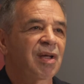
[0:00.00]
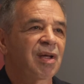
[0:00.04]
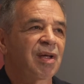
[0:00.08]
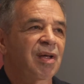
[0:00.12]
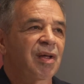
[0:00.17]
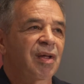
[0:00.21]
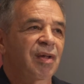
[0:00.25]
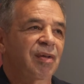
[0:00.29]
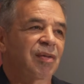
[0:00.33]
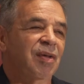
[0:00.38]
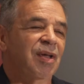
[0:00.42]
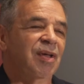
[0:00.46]

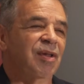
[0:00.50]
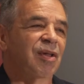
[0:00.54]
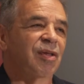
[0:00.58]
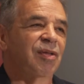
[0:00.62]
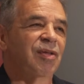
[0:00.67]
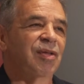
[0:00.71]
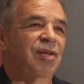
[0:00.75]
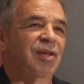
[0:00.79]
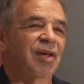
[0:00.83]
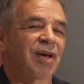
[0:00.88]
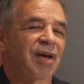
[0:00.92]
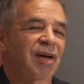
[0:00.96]
Right. They
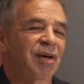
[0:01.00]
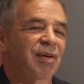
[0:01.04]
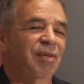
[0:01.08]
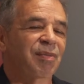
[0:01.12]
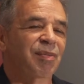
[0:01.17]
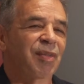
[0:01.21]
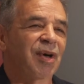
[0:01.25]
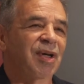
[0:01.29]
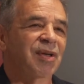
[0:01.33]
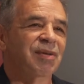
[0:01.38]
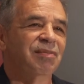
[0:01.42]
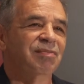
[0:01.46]
just, uh,
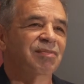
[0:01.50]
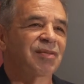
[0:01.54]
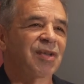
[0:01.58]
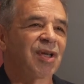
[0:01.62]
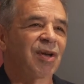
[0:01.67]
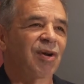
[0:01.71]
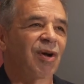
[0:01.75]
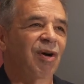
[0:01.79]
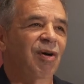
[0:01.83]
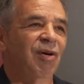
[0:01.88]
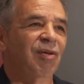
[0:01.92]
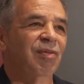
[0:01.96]
but
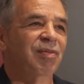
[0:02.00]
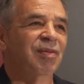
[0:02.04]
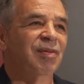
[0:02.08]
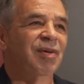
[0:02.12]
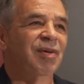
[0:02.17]
you know,